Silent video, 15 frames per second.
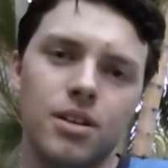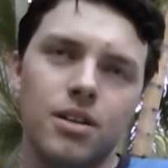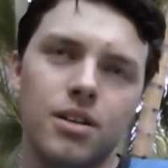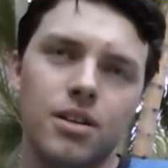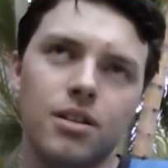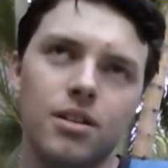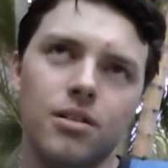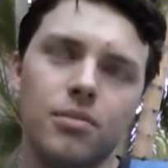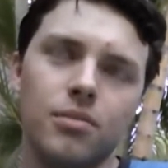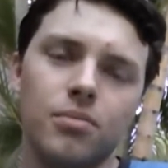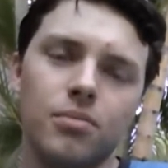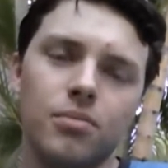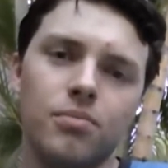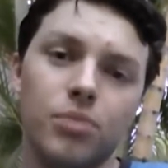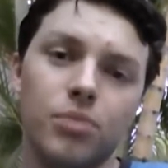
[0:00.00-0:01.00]

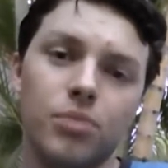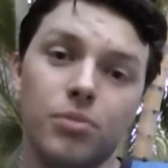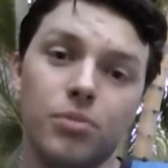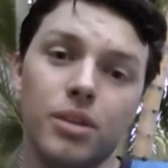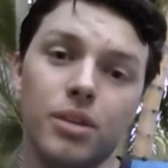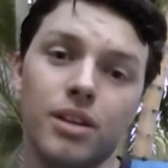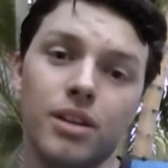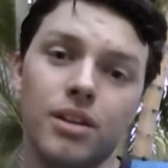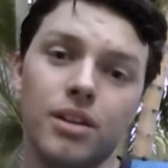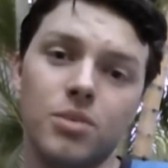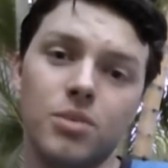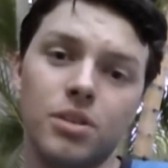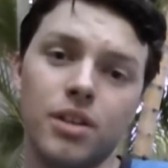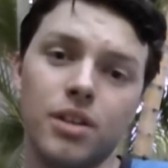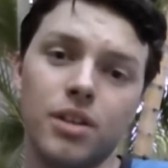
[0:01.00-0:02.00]
Look for me again next
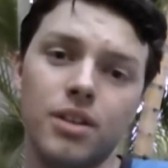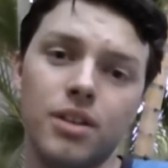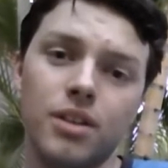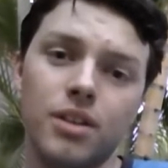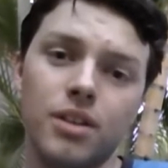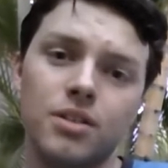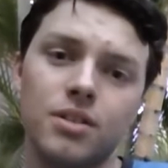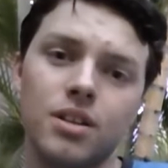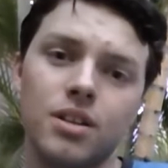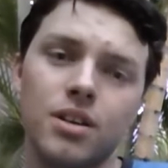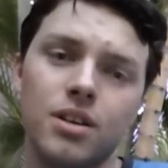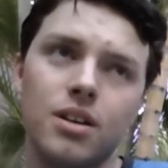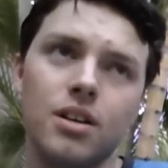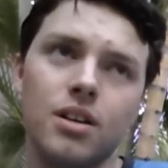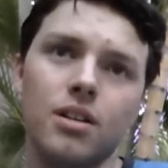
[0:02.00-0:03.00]
week, you guys.
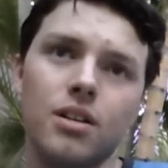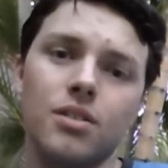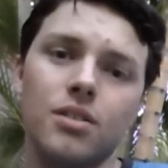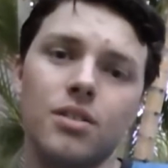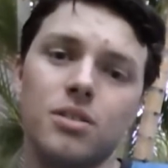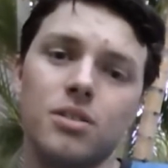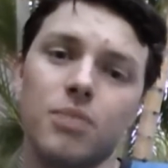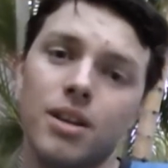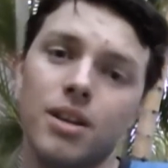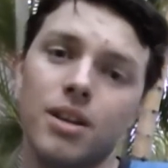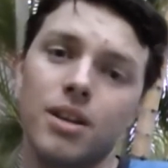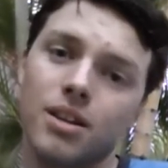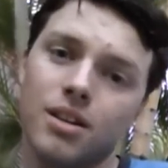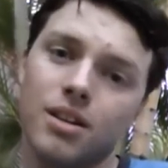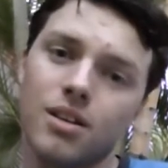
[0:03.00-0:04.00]
This is Mike,
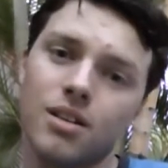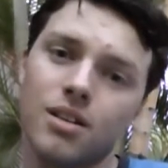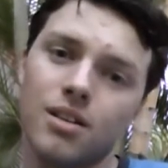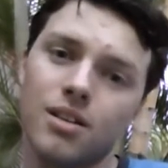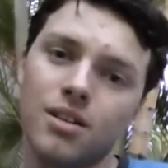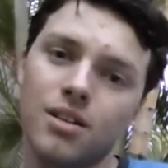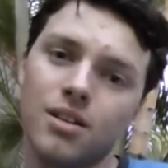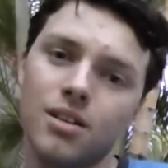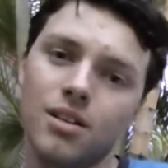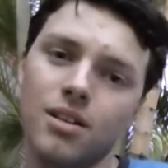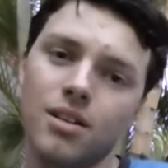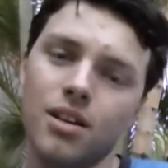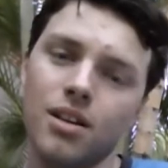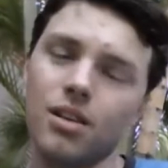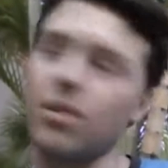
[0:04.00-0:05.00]

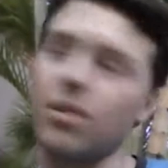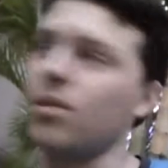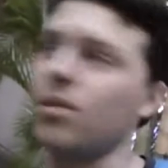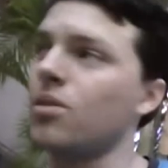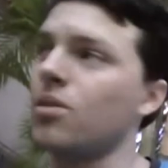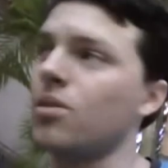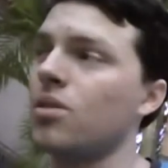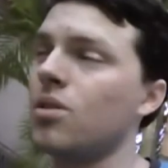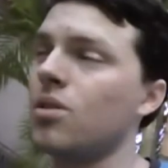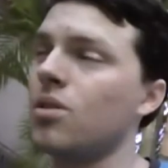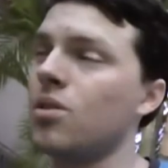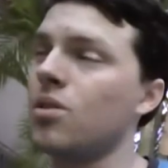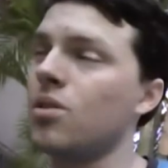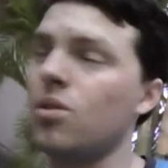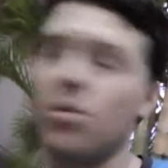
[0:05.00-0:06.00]
and you're
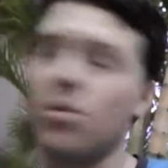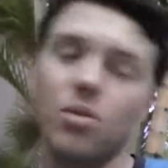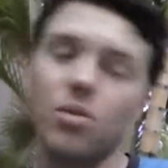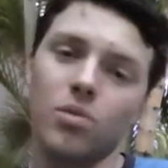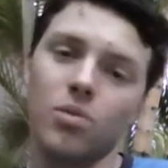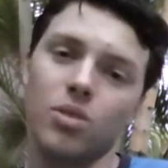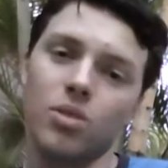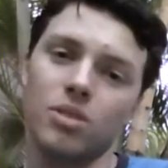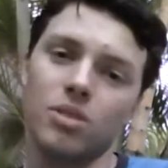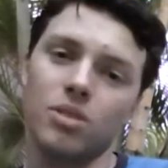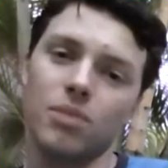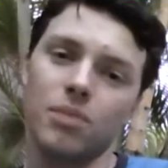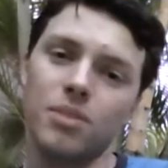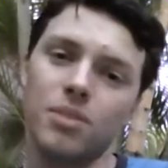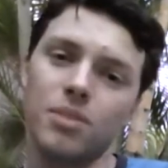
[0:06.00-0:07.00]
watching my
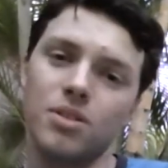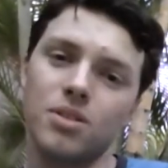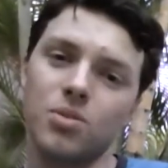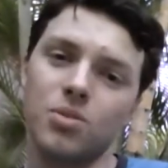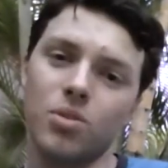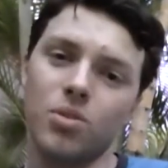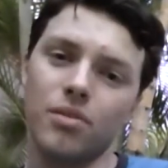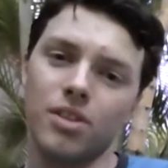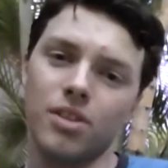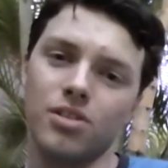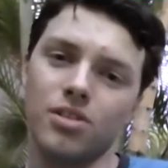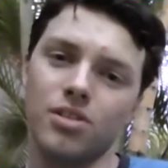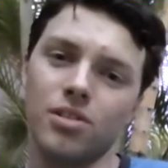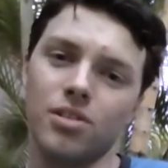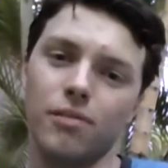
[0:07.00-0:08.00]
Peace Corps
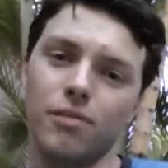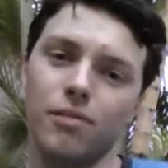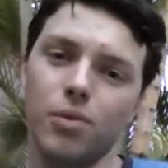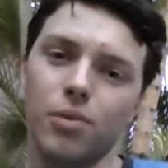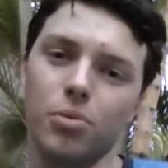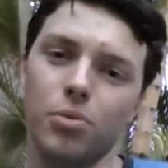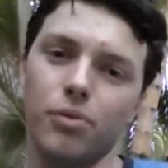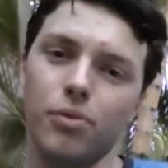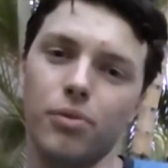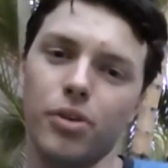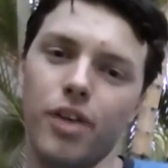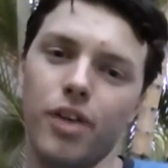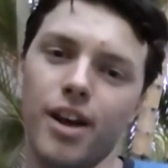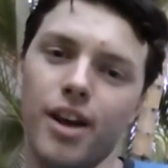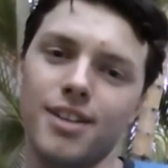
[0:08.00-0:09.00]
adventure unfold before your
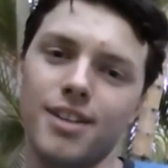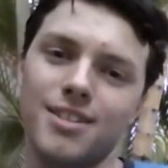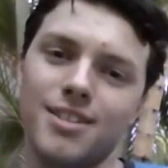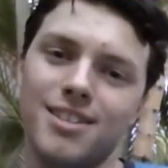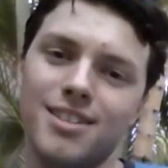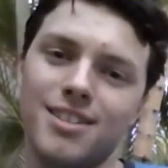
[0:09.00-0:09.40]
eyes.